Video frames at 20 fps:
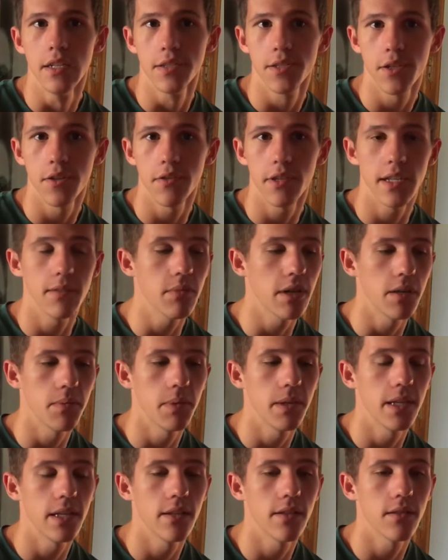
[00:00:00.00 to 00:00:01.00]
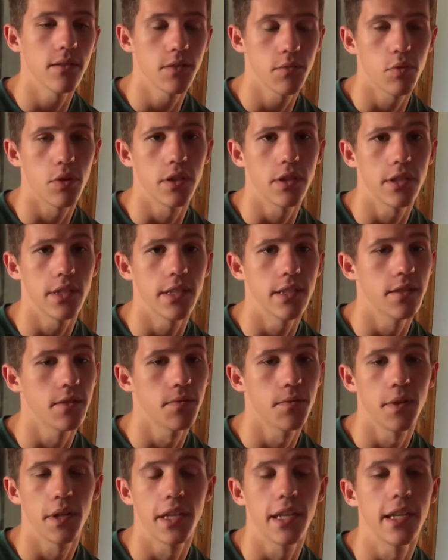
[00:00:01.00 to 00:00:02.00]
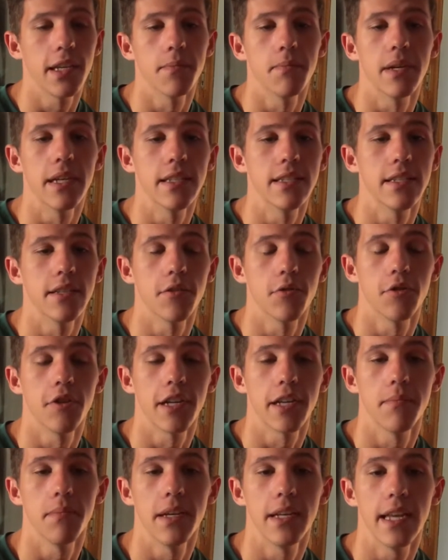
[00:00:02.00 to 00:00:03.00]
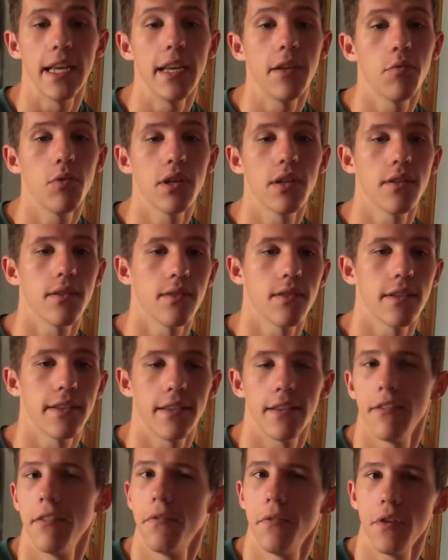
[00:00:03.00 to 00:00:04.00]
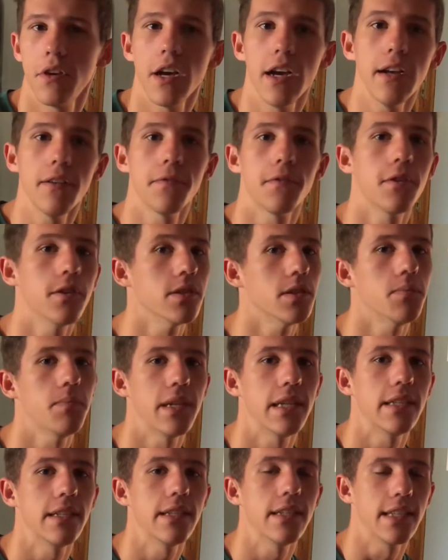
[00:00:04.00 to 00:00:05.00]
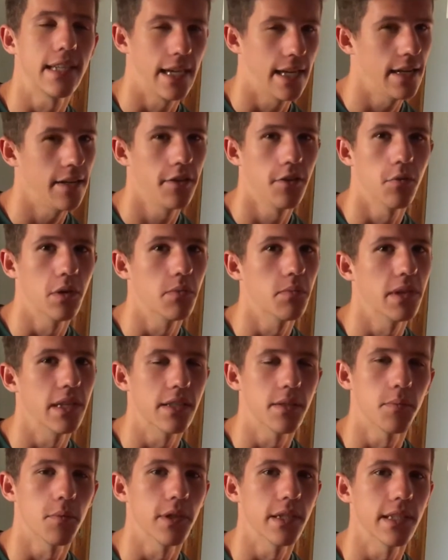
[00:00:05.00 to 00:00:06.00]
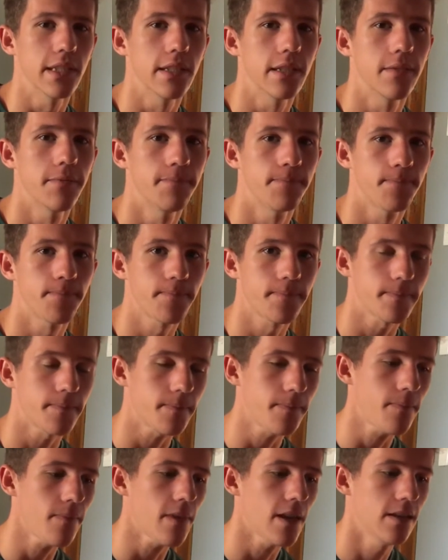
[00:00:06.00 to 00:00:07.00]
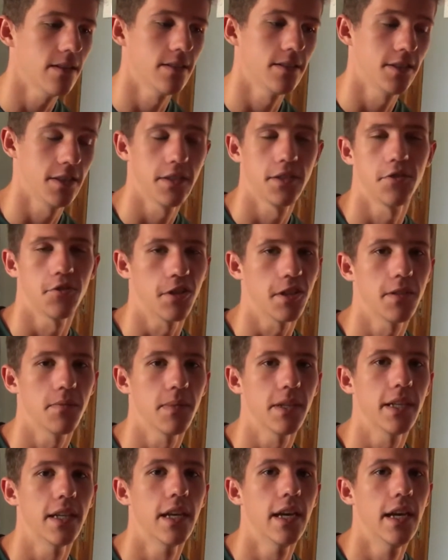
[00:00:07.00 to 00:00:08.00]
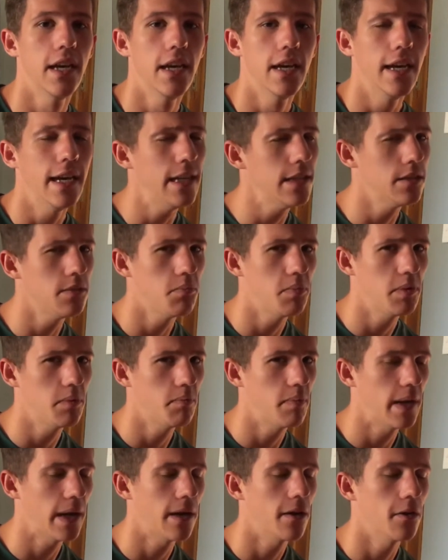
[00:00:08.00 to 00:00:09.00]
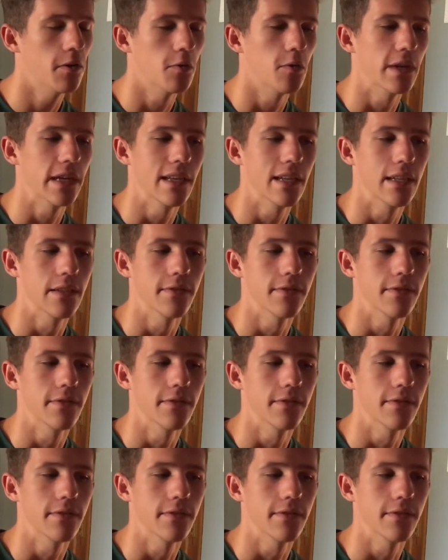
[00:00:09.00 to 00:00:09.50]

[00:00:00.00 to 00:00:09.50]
so in my opinion, this watch is freaking amazing. I would recommend anyone, if you're kind of contemplating it, get it, you won't be disappointed. just trust me. It is a bit paranoia